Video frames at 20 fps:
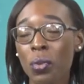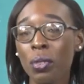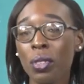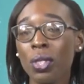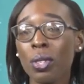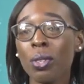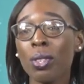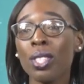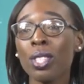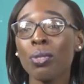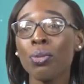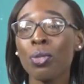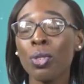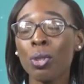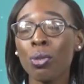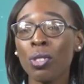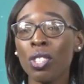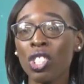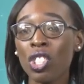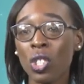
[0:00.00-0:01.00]
for those of
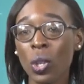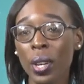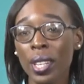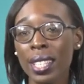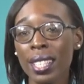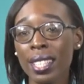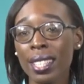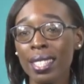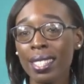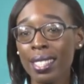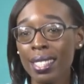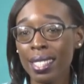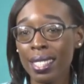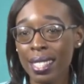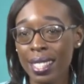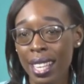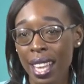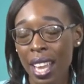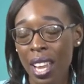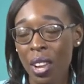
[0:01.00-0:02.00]
you rejoining us
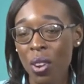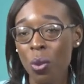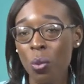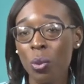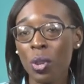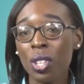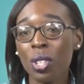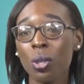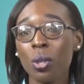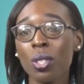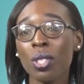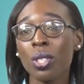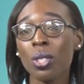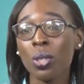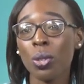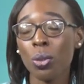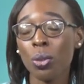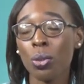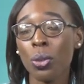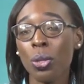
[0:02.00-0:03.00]
today, we're going to
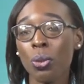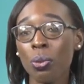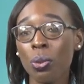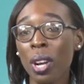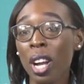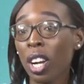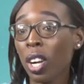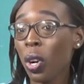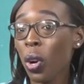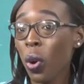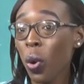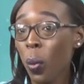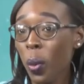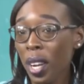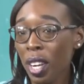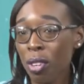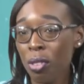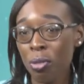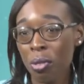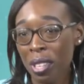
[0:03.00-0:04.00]
go through a
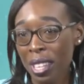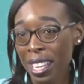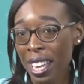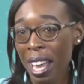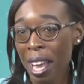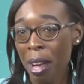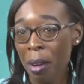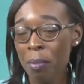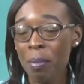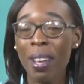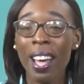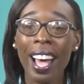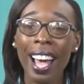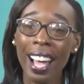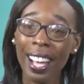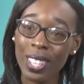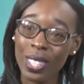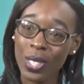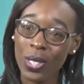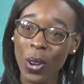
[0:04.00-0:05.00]
quick recap,
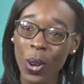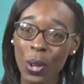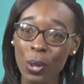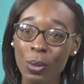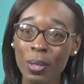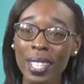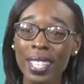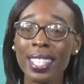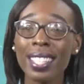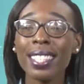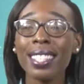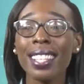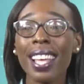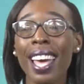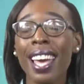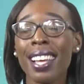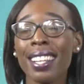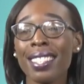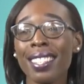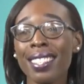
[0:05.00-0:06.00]
as always,
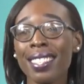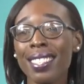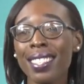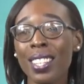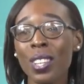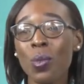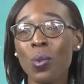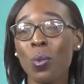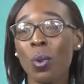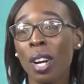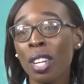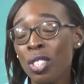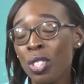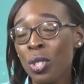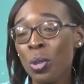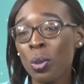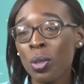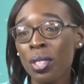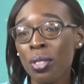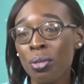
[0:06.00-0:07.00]
to see what
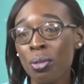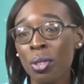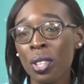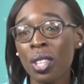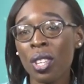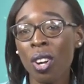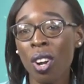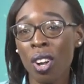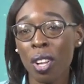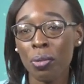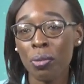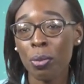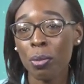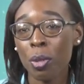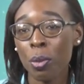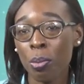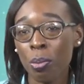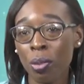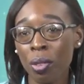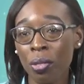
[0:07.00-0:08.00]
you would have recalled from
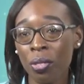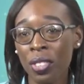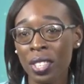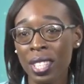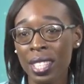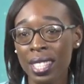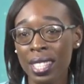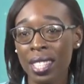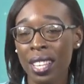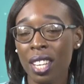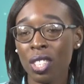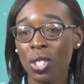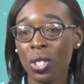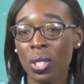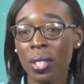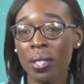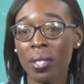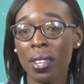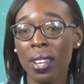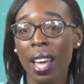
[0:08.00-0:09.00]
the previous
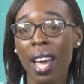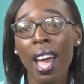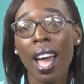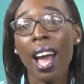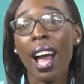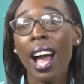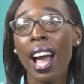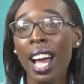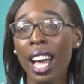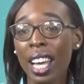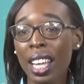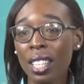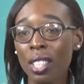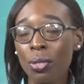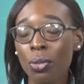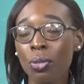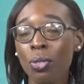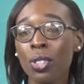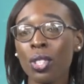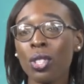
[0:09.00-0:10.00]
session. And
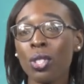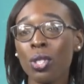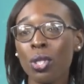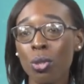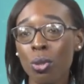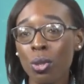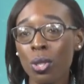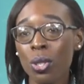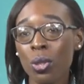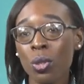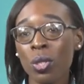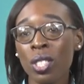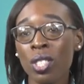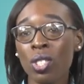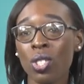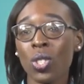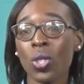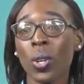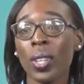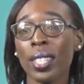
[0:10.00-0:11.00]
for the new
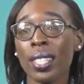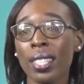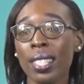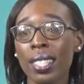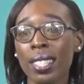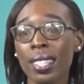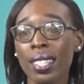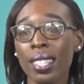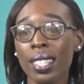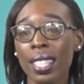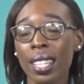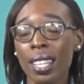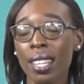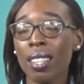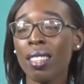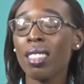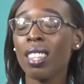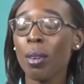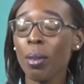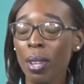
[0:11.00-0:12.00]
students joining us
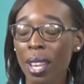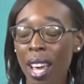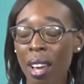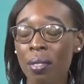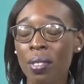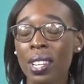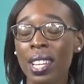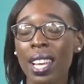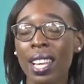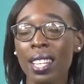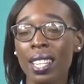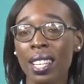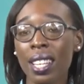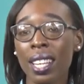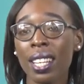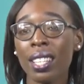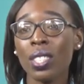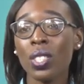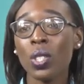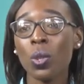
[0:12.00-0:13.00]
today, they will have an
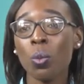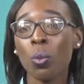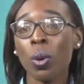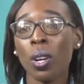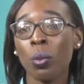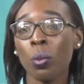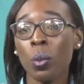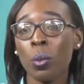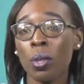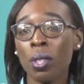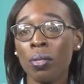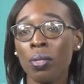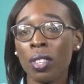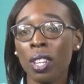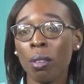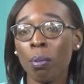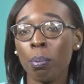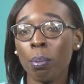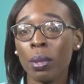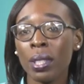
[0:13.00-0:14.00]
idea as to what we would have
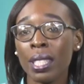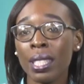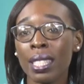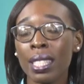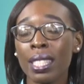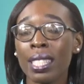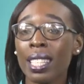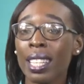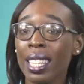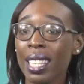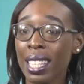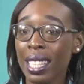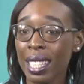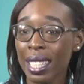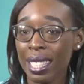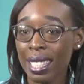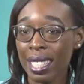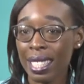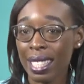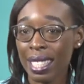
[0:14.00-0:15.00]
completed in
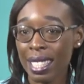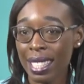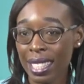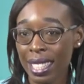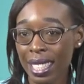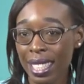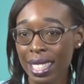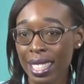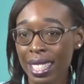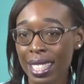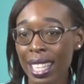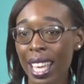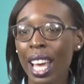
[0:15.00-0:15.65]
lesson 6.